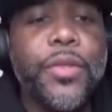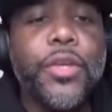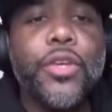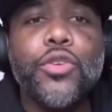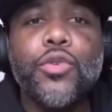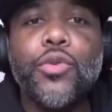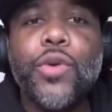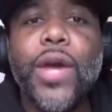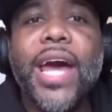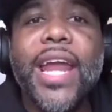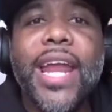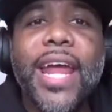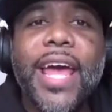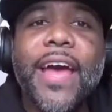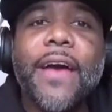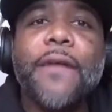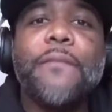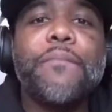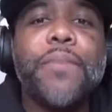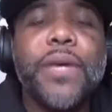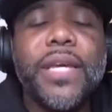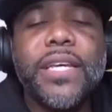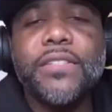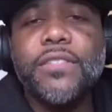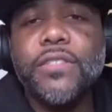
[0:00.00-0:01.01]
you got to
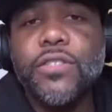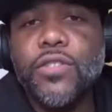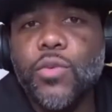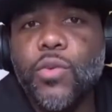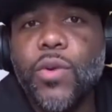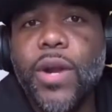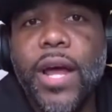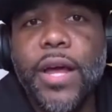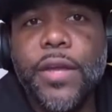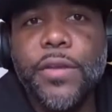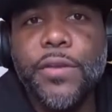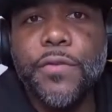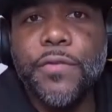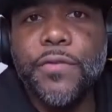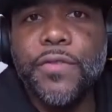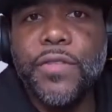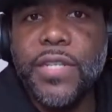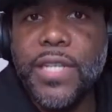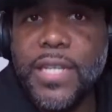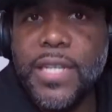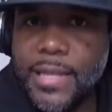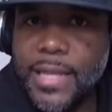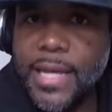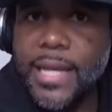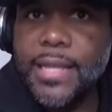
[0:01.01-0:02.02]
have pieces around you to
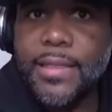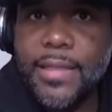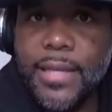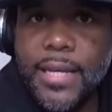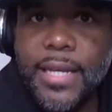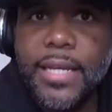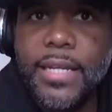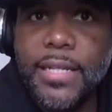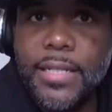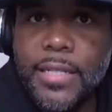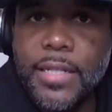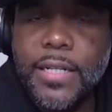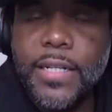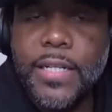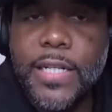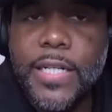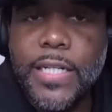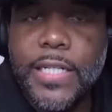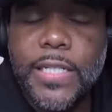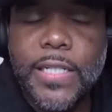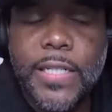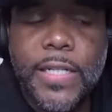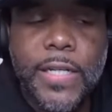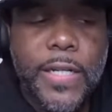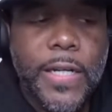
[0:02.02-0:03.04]
get that thing
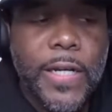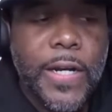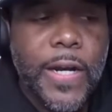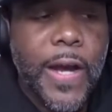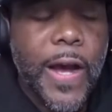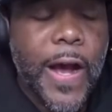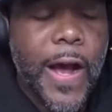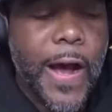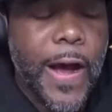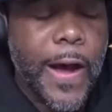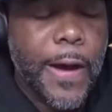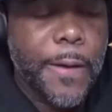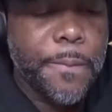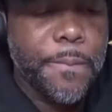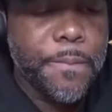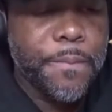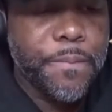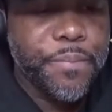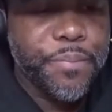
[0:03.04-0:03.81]
done.